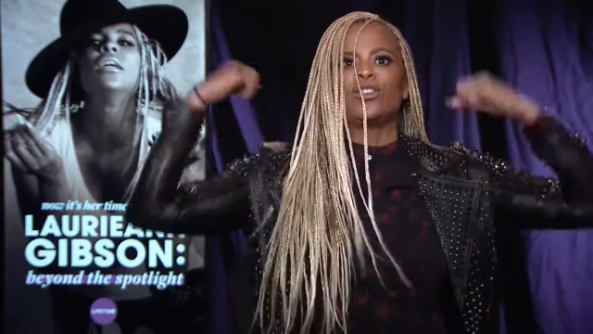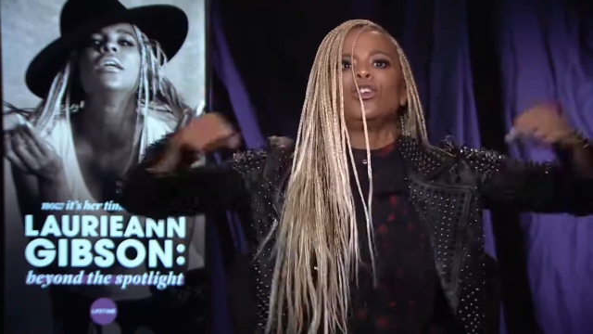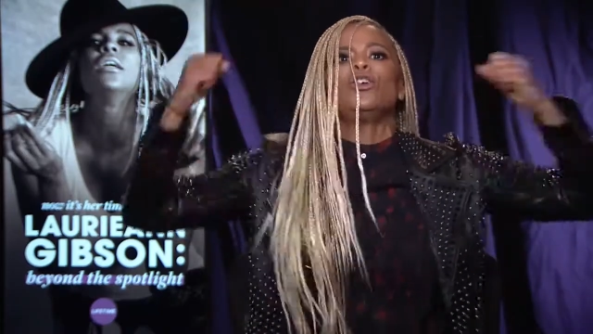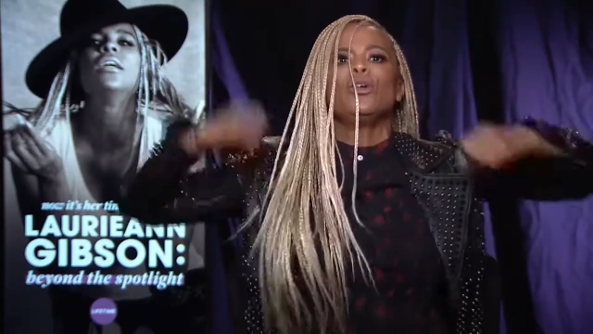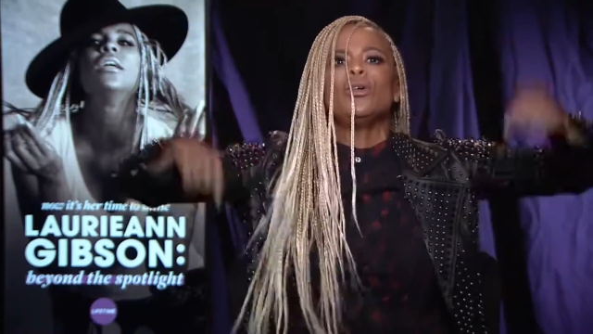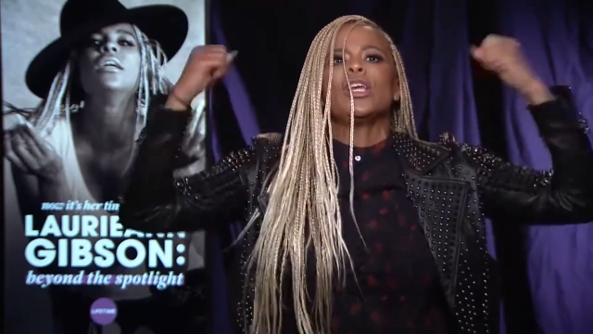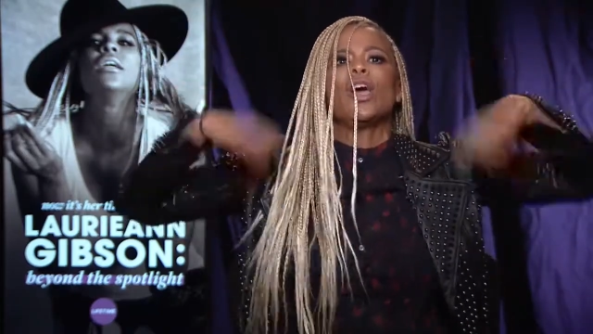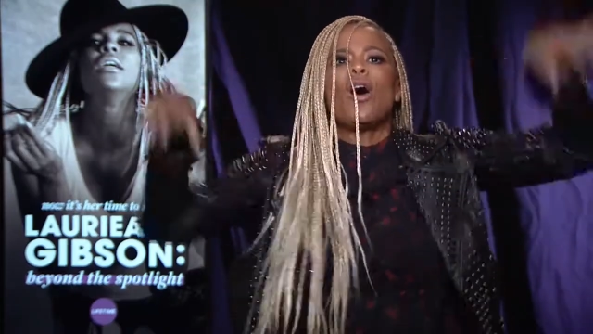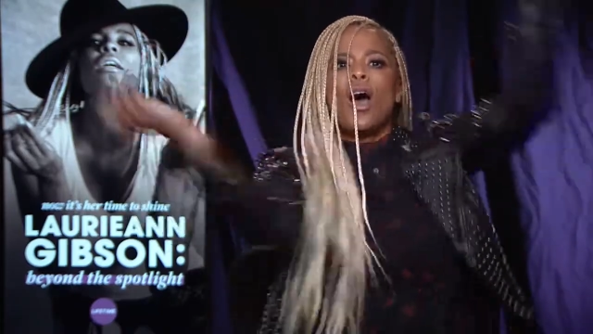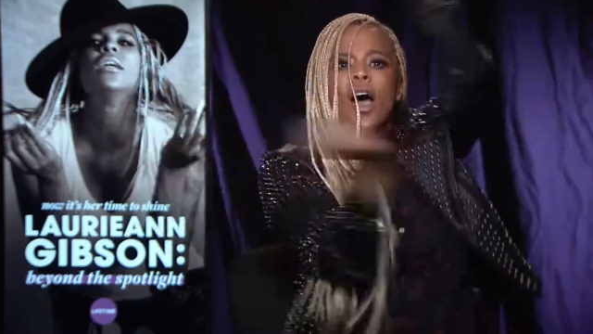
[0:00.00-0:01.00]
Speaker 1: Do
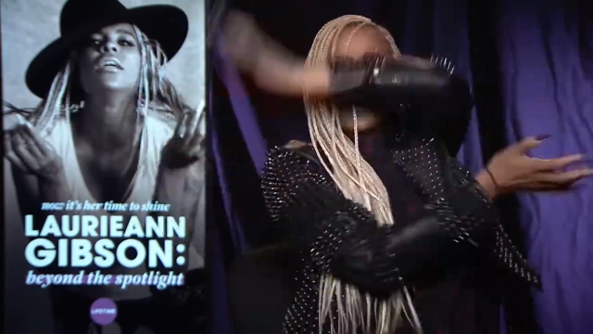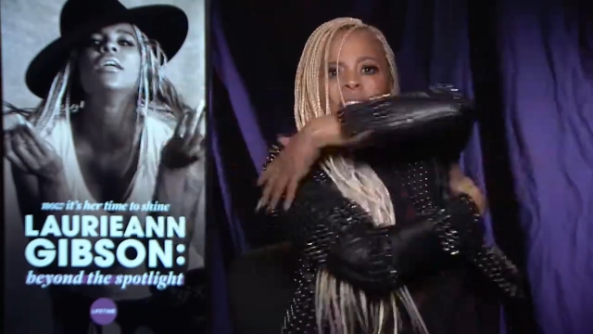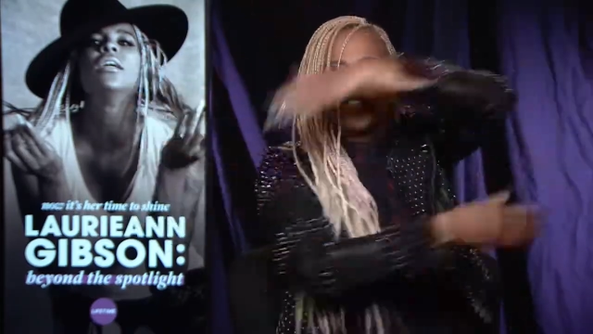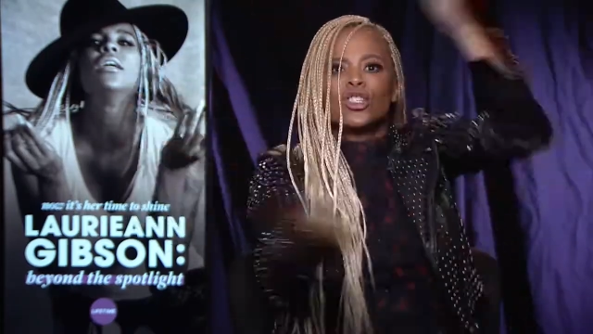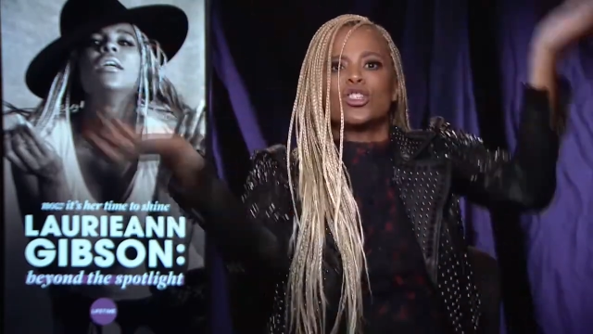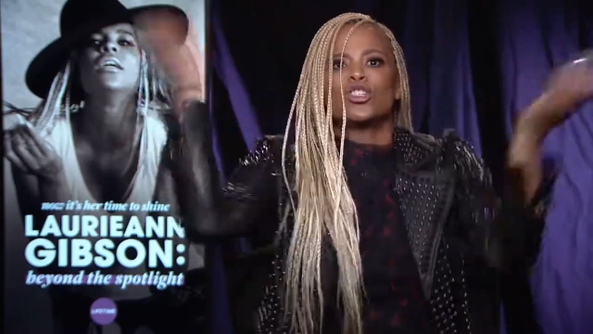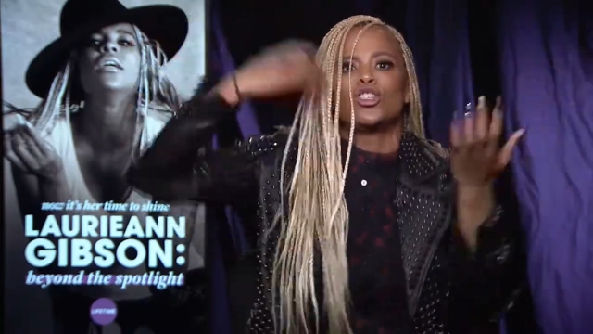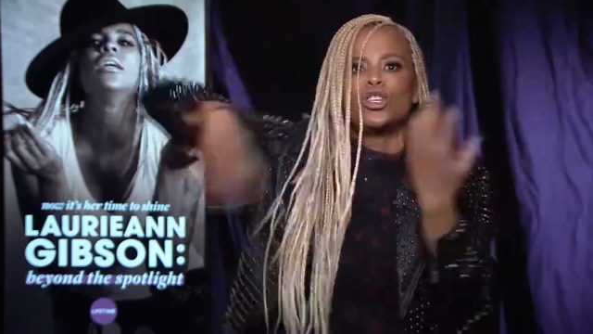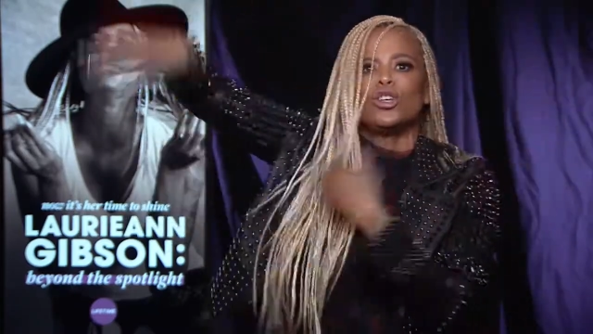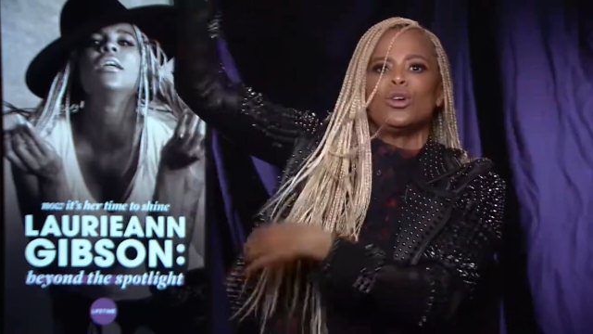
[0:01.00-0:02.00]
yours. Just
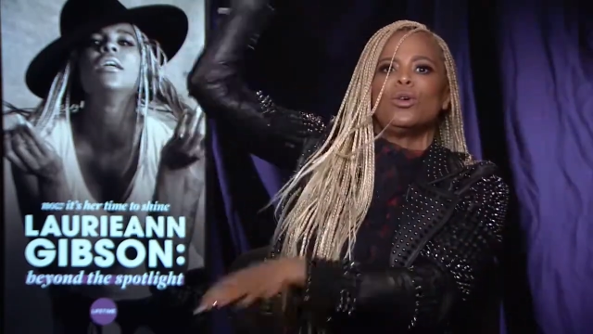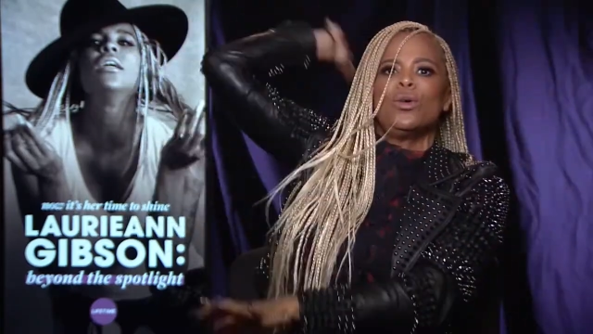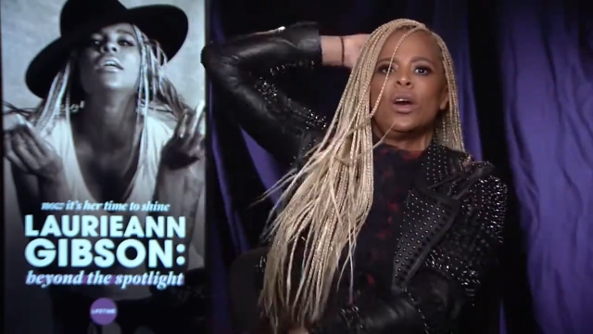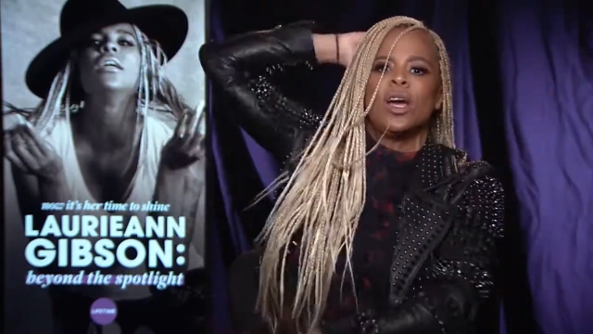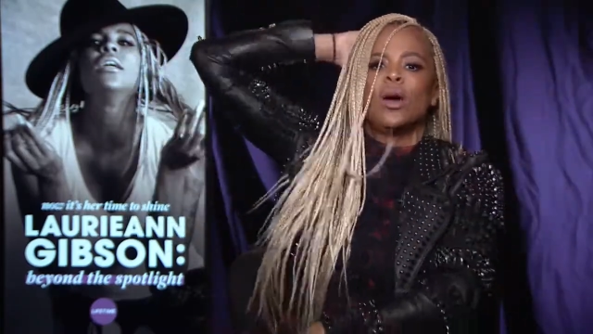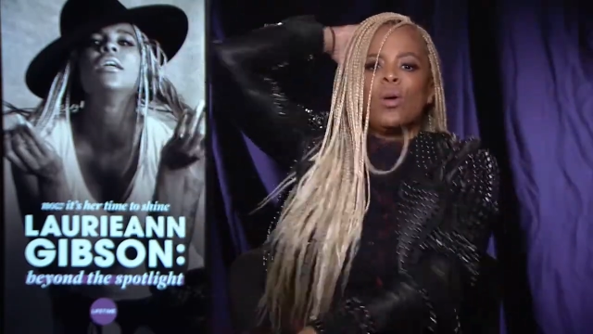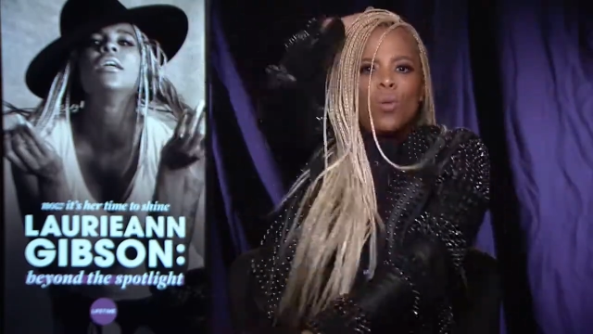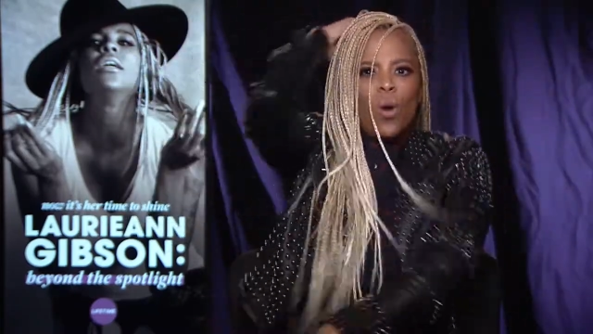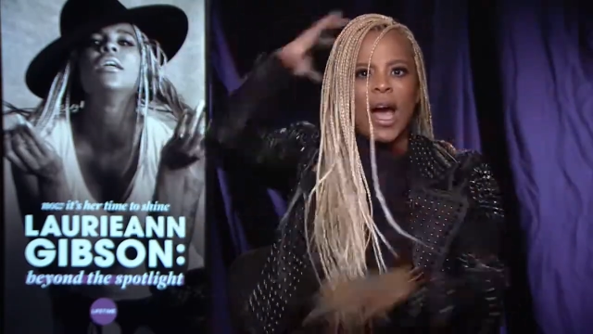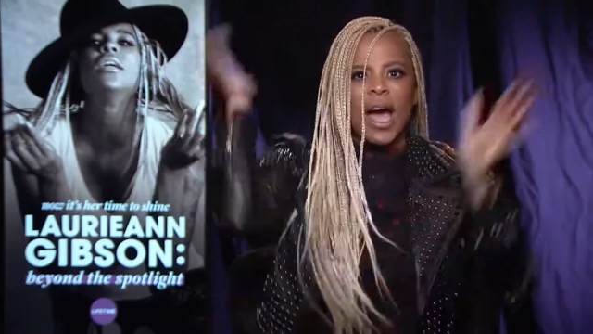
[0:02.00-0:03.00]
do, do yours,
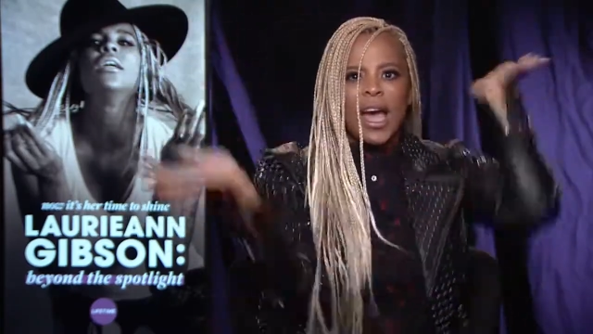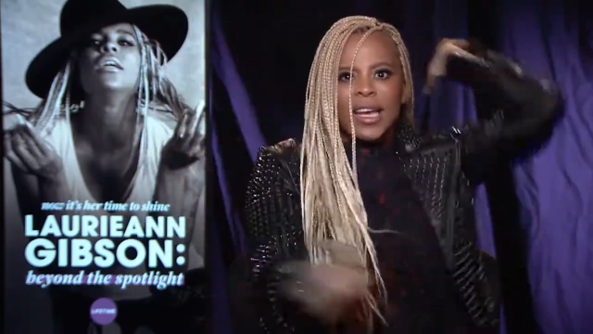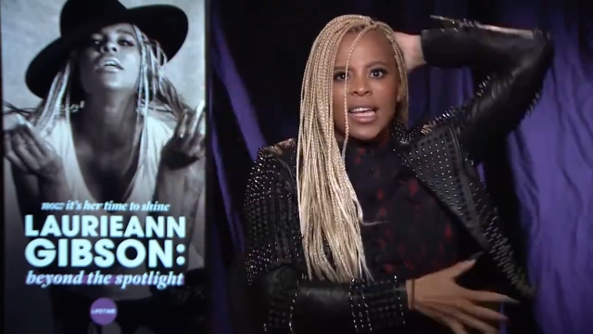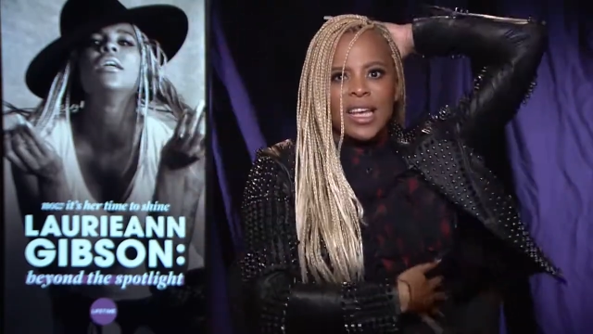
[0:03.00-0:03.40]
girl. What